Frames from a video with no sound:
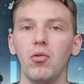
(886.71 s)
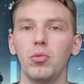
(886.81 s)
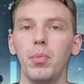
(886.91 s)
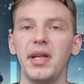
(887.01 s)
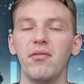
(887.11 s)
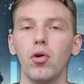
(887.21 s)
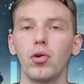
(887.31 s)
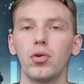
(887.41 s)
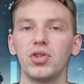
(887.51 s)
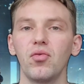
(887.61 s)
with many
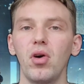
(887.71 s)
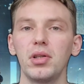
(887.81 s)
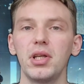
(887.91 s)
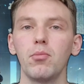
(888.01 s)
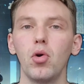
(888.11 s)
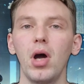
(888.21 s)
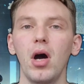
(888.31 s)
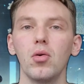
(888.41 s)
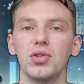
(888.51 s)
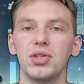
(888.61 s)
workers wanting more
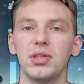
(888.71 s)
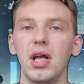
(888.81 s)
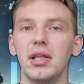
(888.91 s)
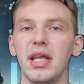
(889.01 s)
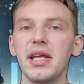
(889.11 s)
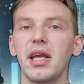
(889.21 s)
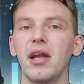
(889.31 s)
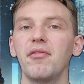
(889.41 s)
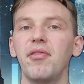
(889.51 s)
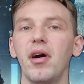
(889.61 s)
hours than they
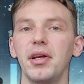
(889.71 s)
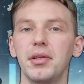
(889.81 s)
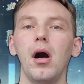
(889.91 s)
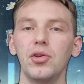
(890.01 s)
can find.